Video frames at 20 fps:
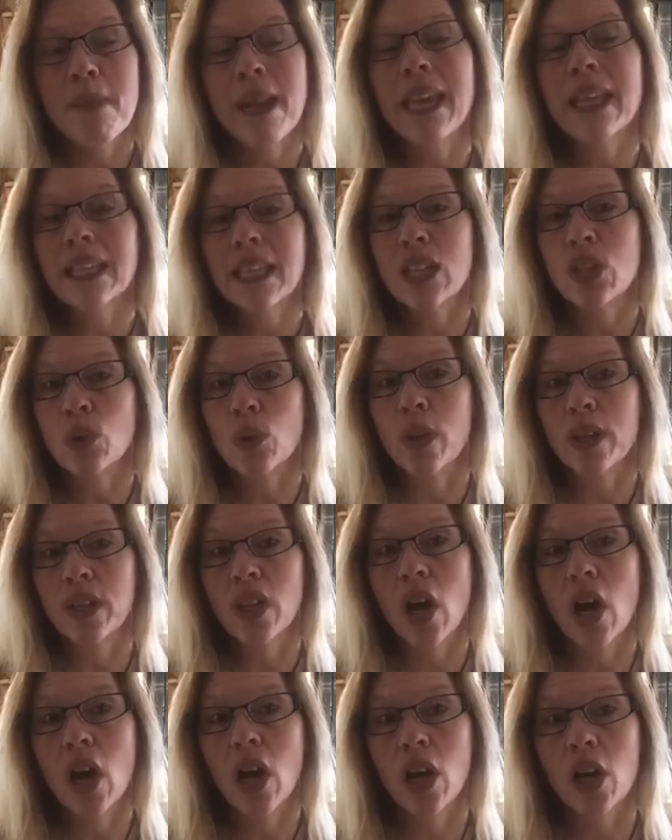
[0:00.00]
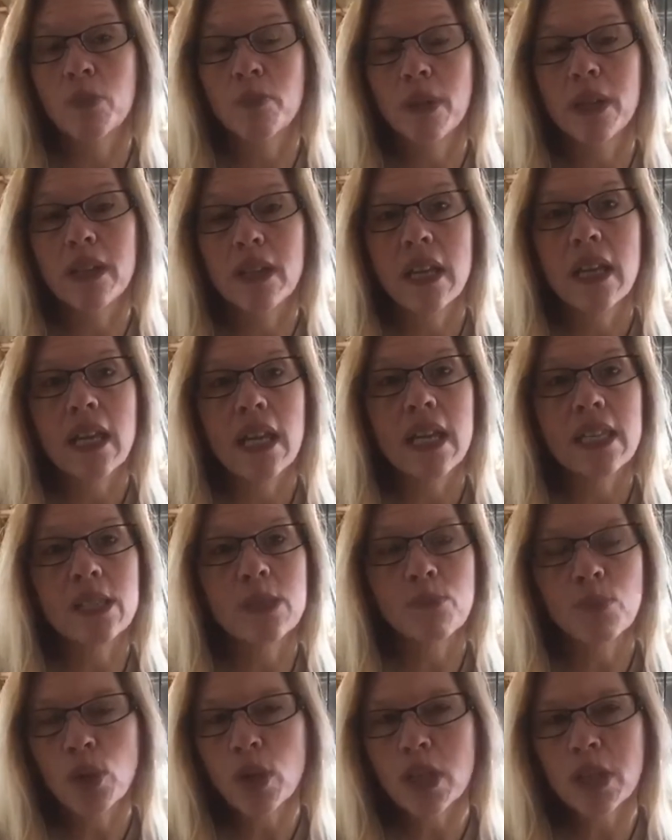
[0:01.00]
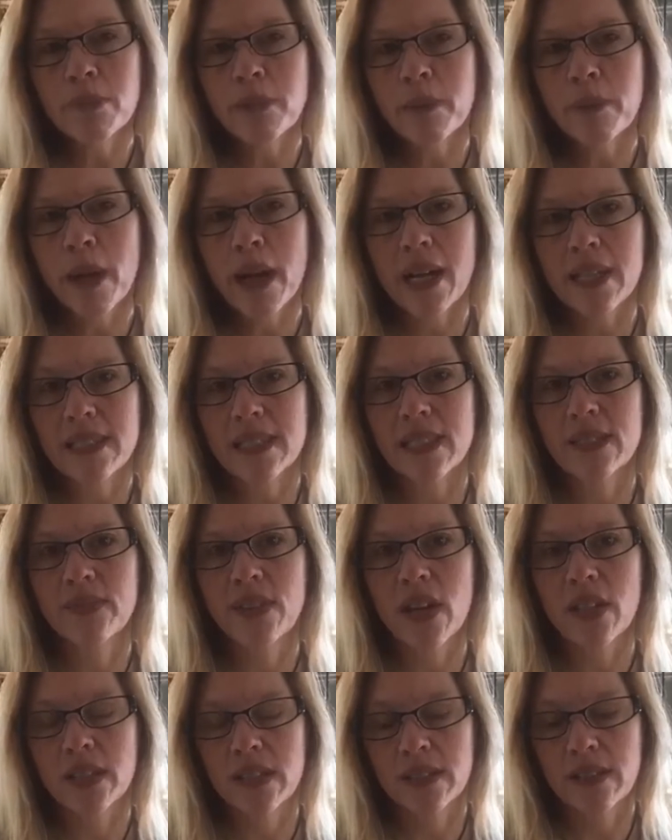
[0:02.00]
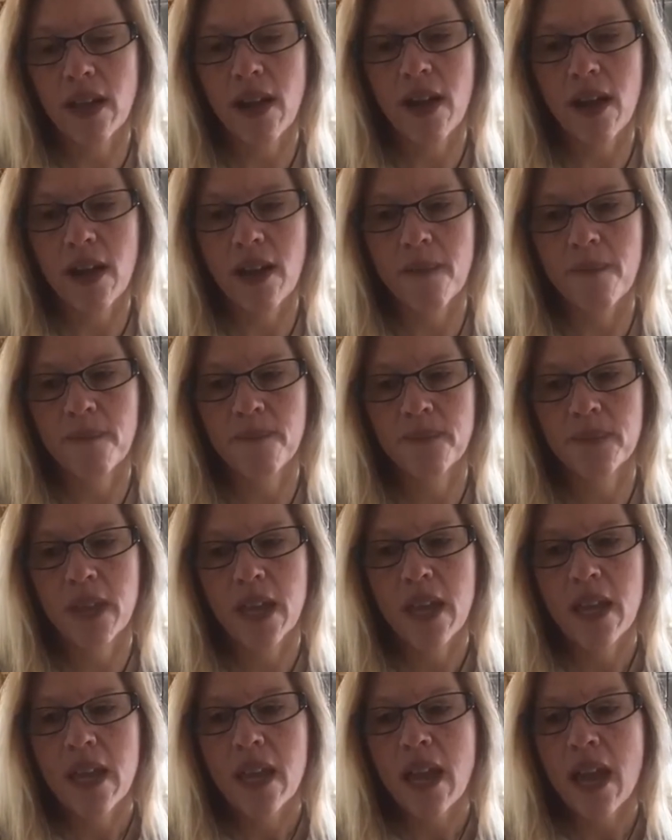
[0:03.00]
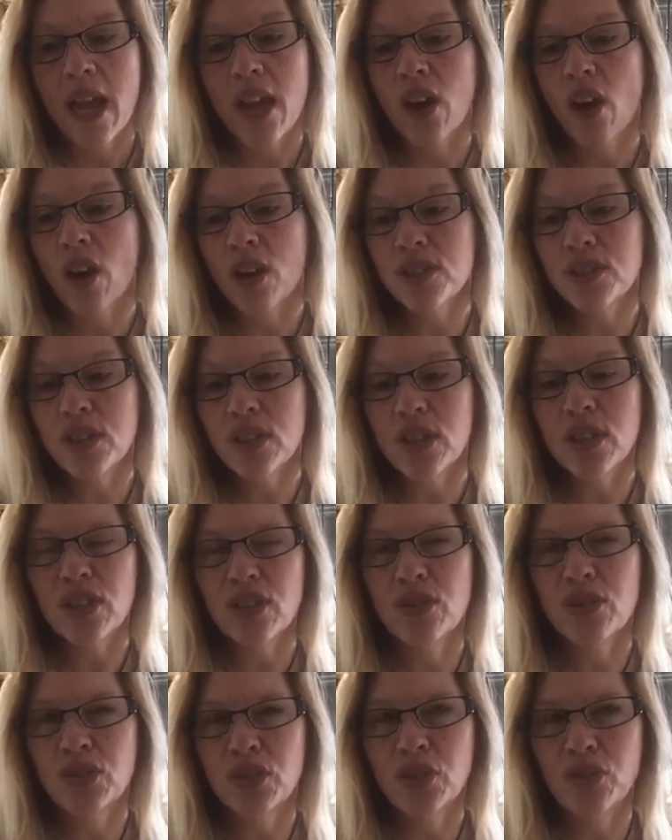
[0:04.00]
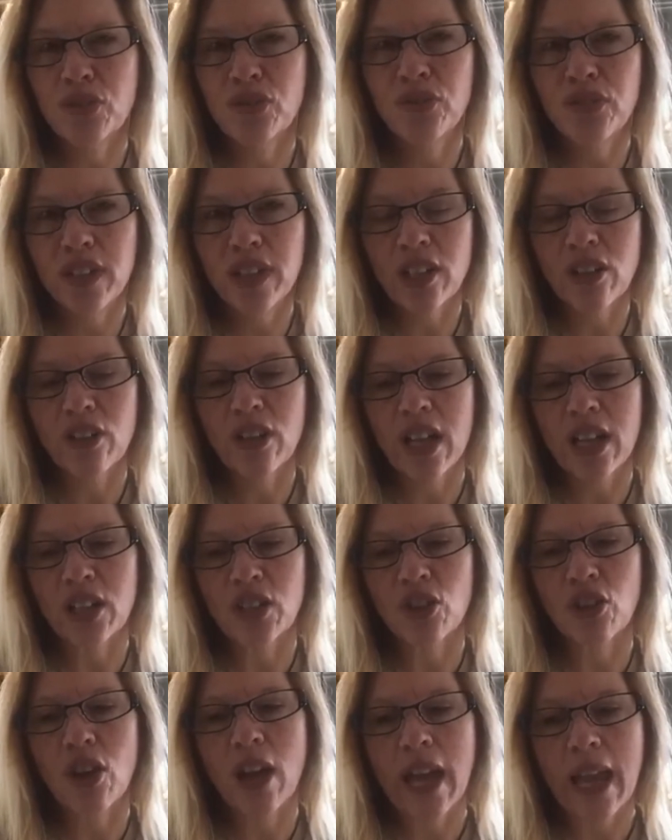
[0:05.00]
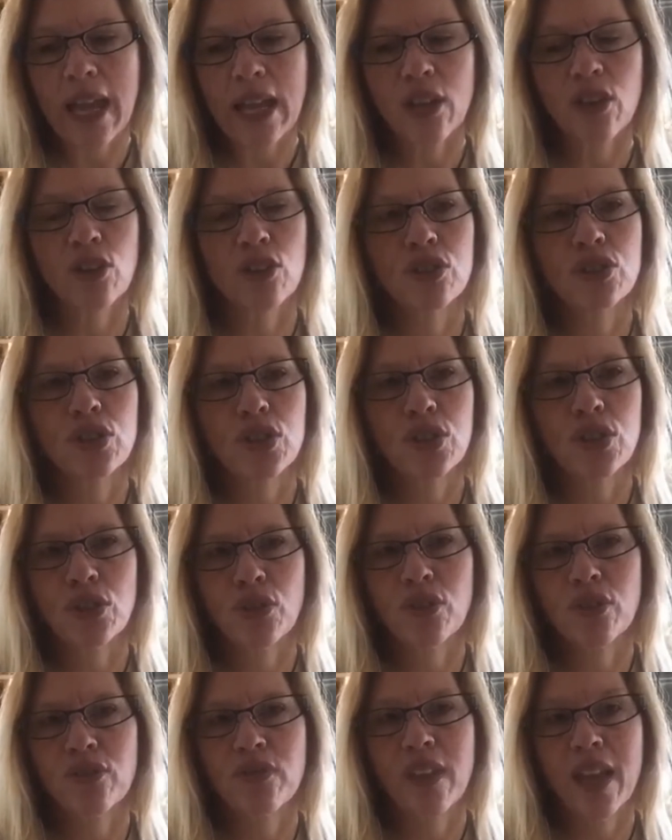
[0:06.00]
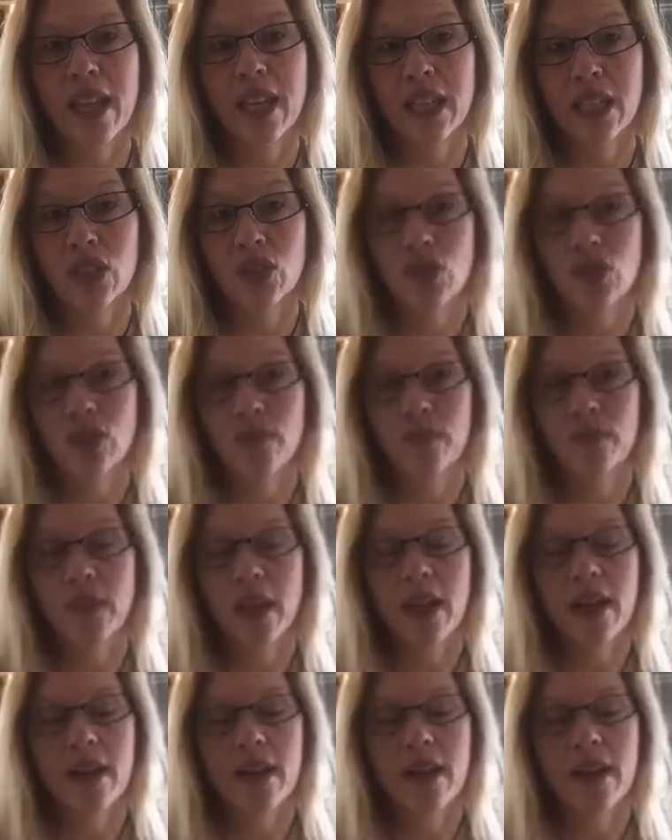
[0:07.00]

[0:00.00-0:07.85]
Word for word: mainly during the hard, but it's important to be positive all the time, and also to use your fear and your anger to your advantage.